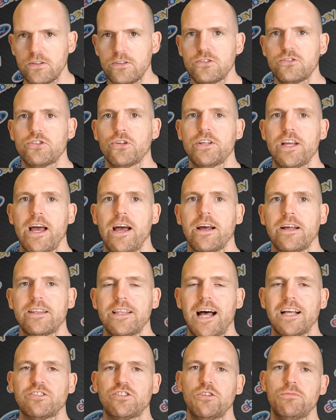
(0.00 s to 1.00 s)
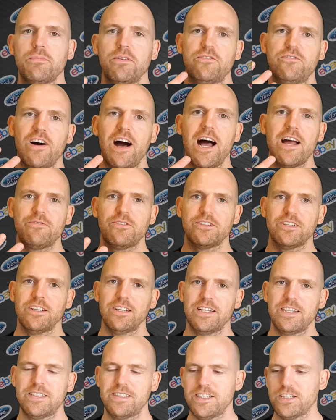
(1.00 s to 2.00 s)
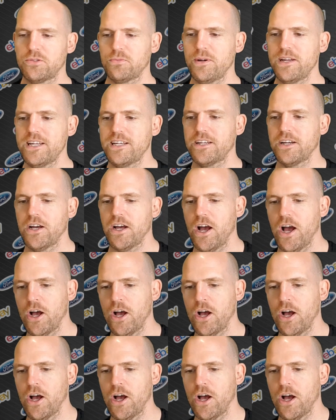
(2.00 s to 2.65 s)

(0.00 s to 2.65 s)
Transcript: So yeah, that's number 5 on the list this week.